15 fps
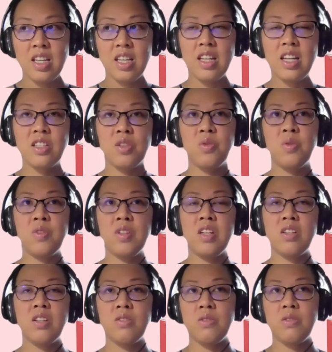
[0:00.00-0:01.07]
That's
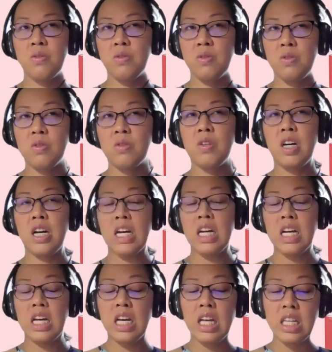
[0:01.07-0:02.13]
equivalent to,
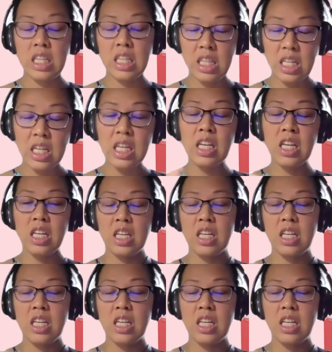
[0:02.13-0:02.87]
I think,